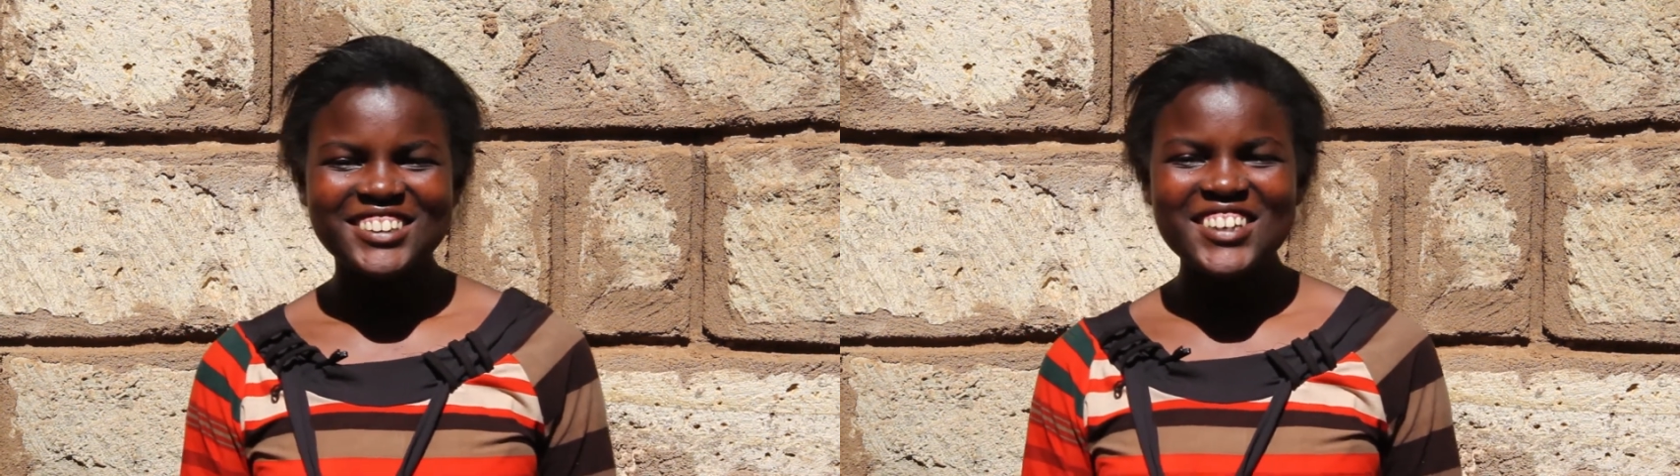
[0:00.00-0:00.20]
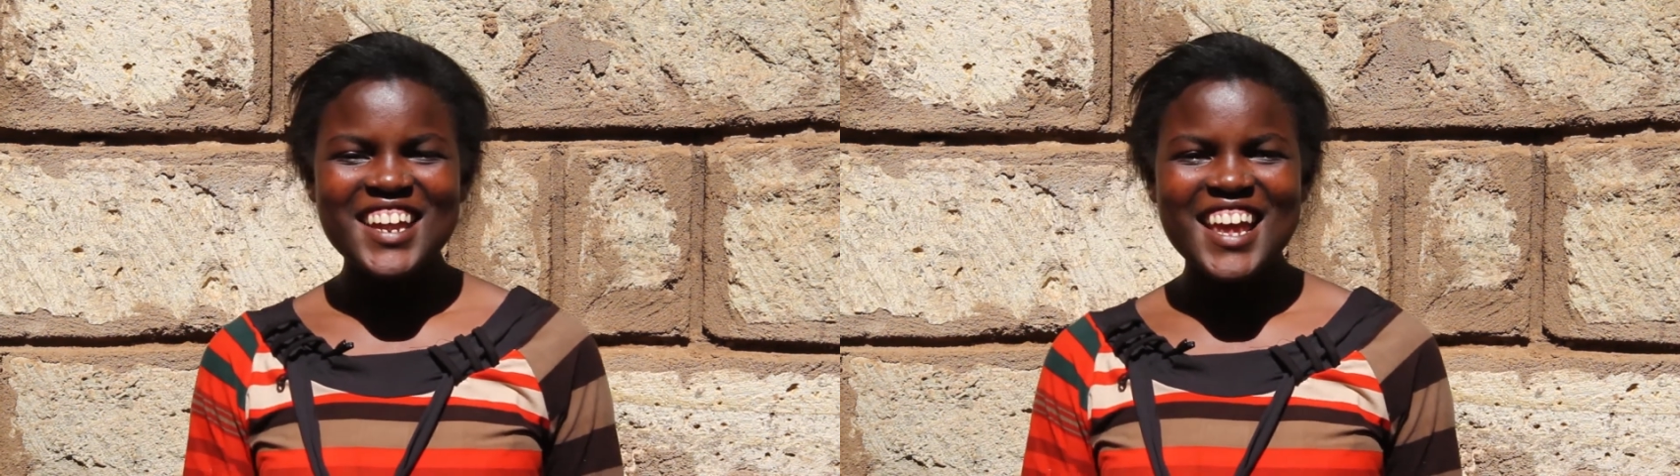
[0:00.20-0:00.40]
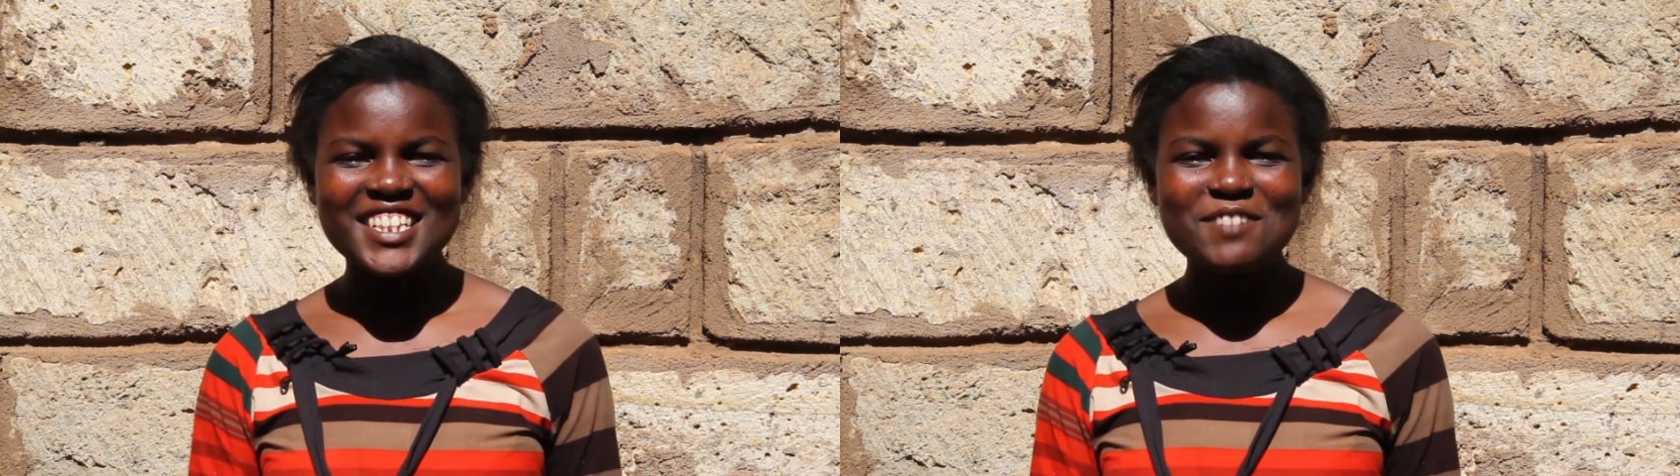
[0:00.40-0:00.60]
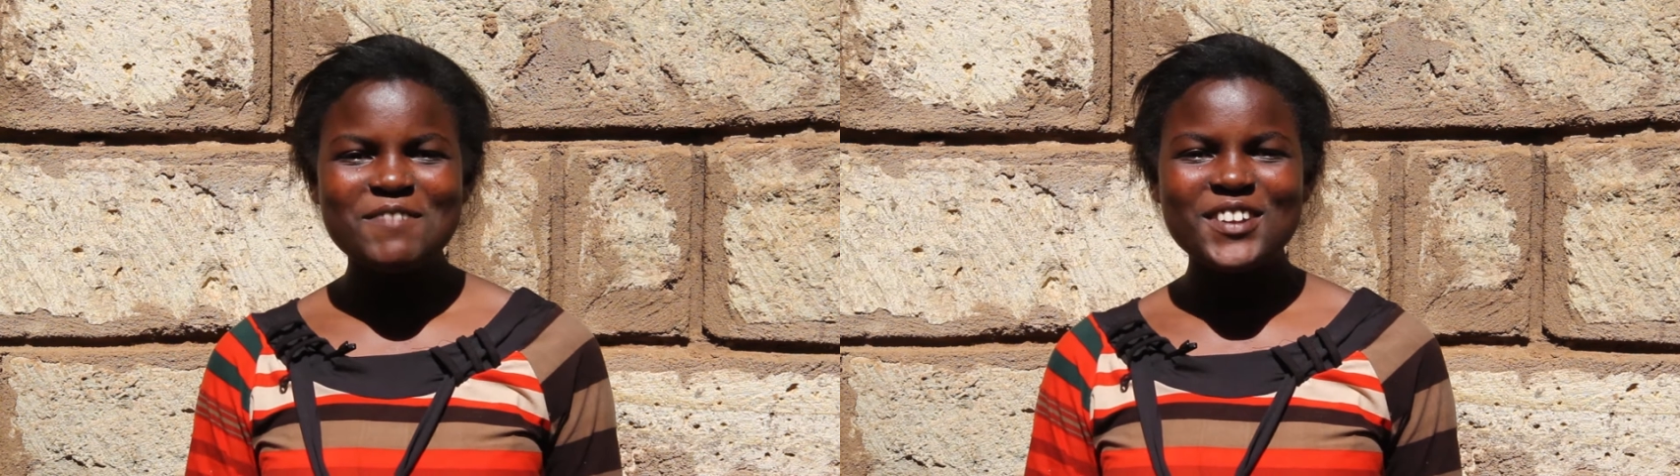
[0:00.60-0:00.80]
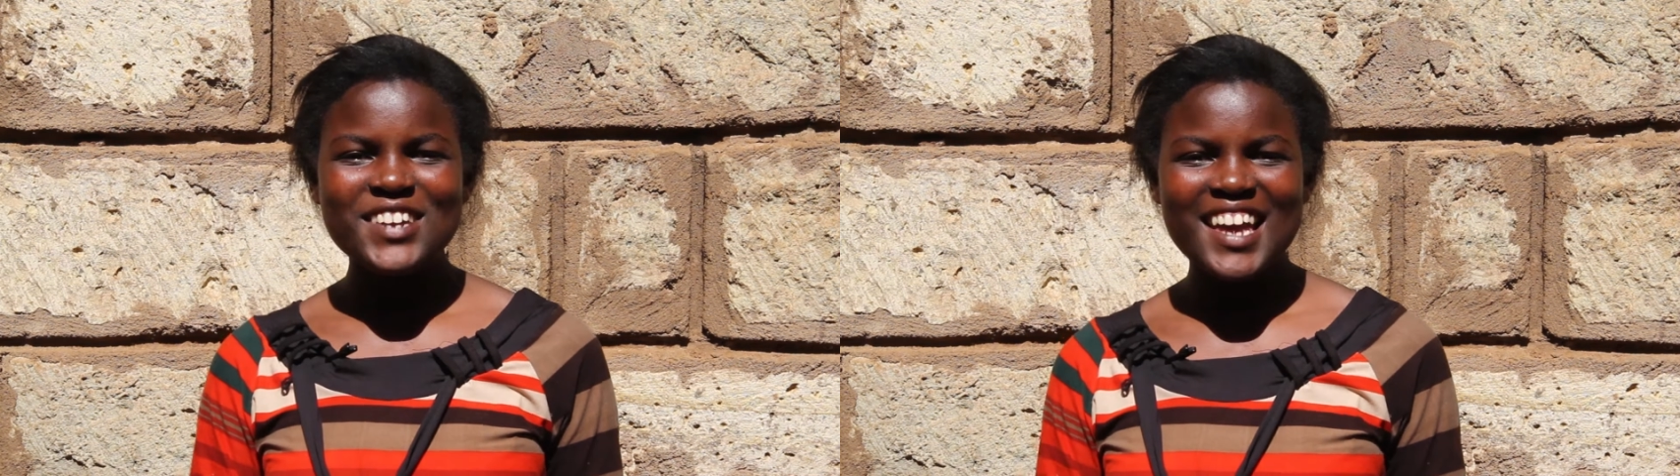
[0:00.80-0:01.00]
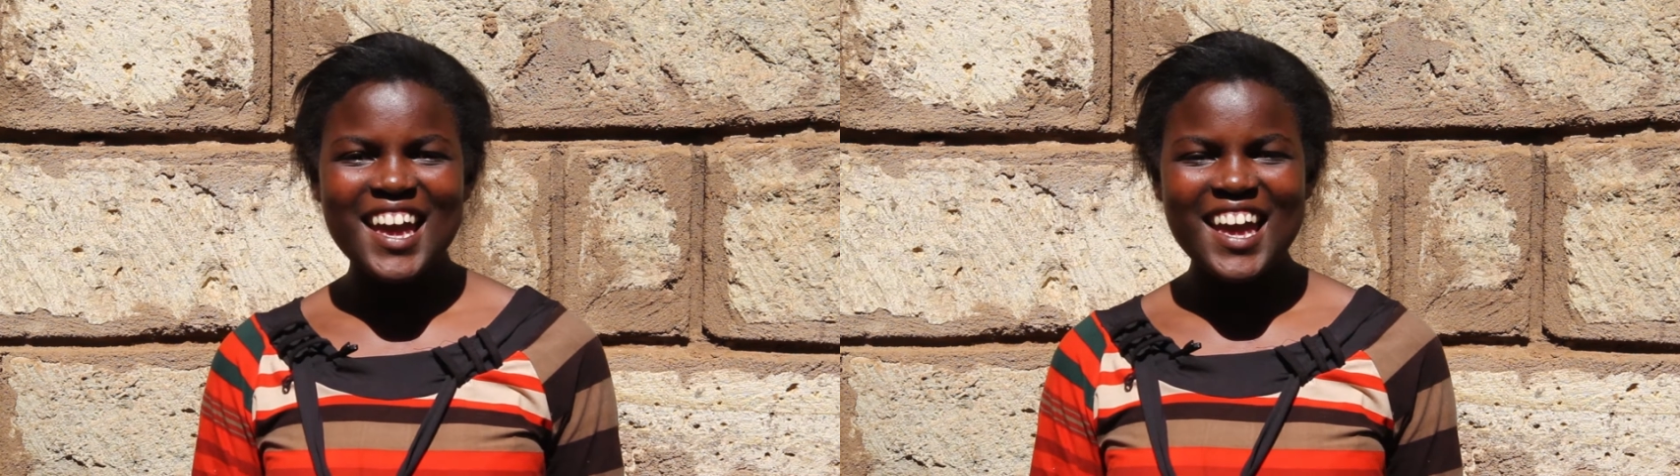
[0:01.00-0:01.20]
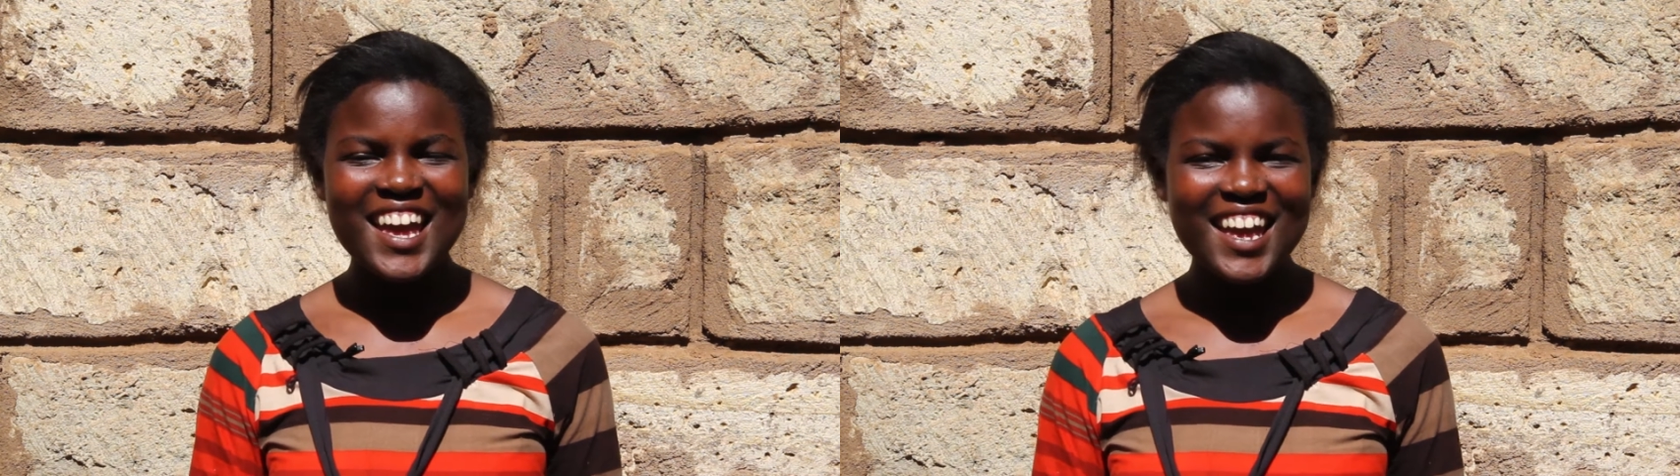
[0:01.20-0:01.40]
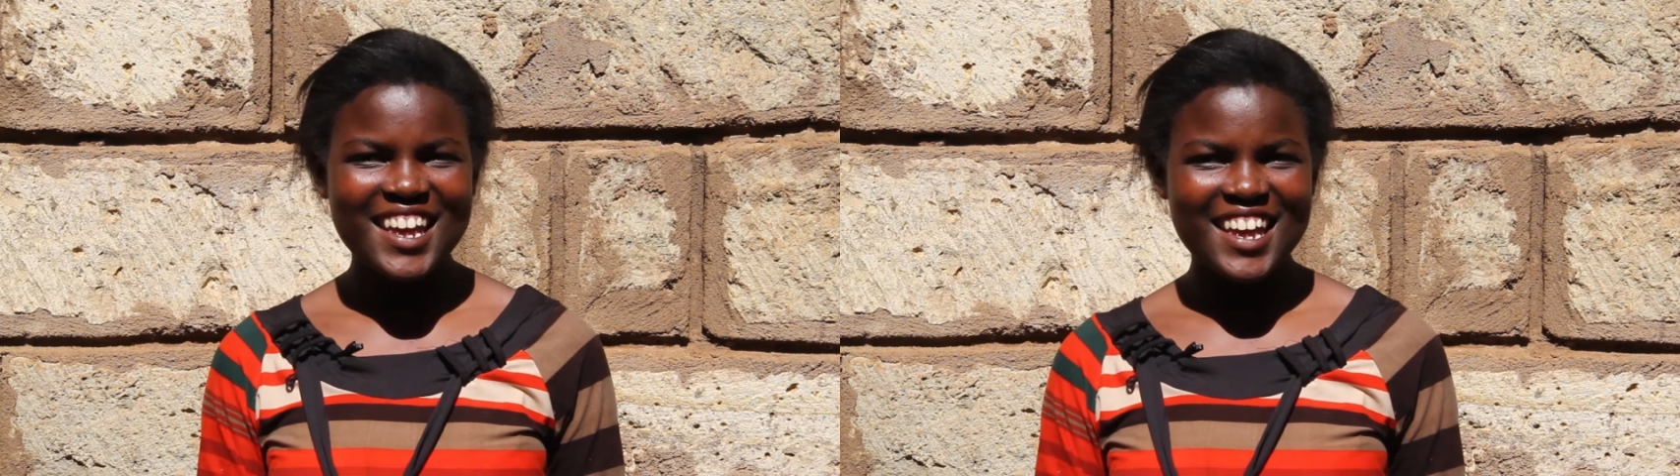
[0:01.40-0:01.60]
Tore te
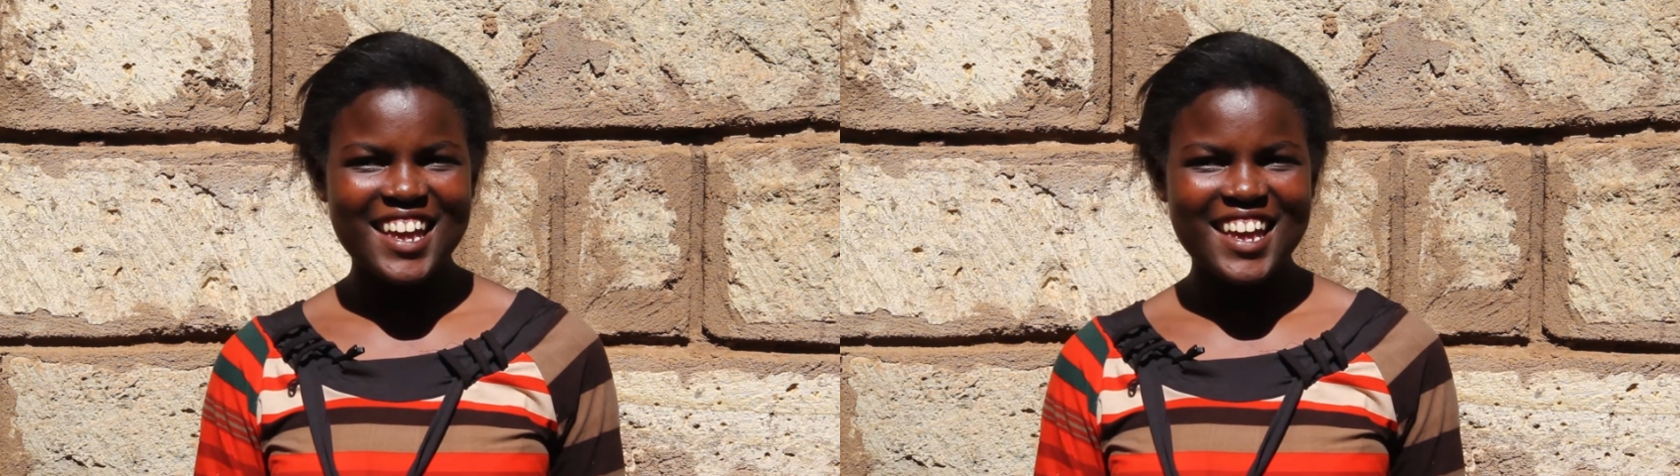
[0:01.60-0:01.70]
meruke,